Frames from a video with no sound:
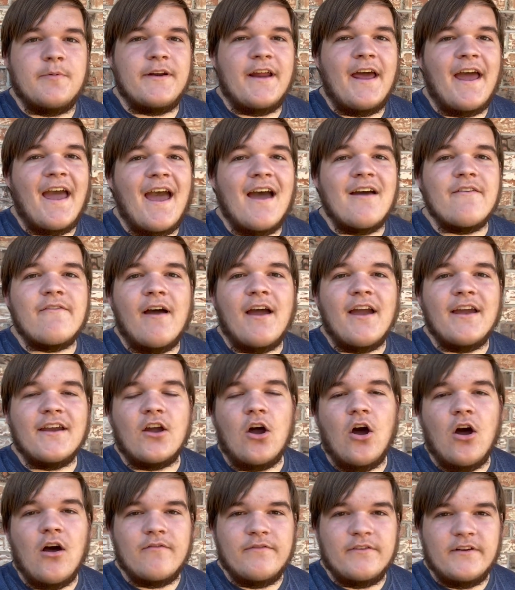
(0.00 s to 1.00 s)
but I have high
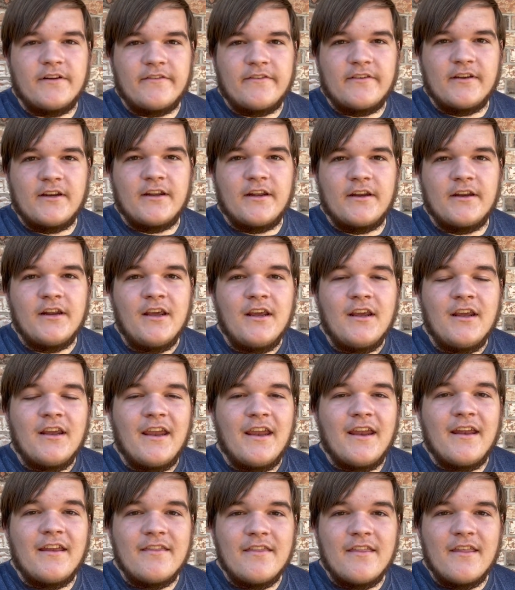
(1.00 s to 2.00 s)
confidence in it
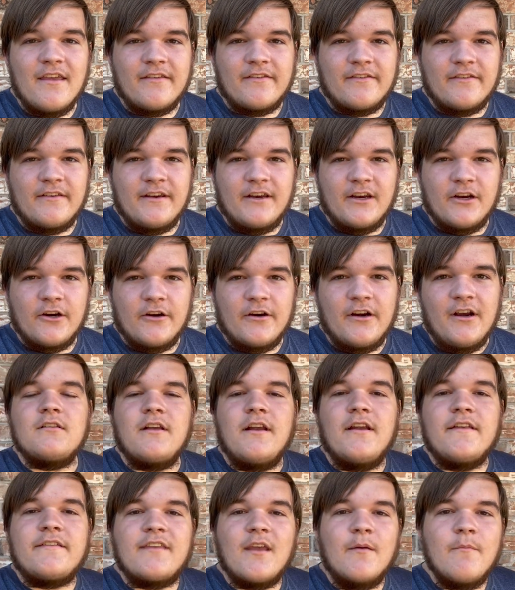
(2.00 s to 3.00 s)
in this year.
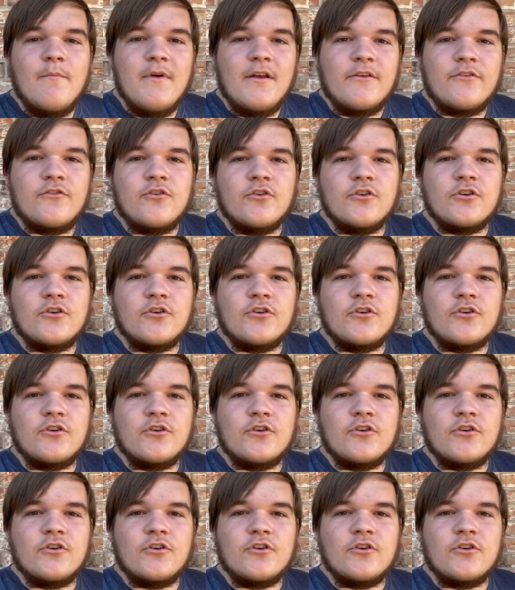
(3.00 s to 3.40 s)
It's the Mr.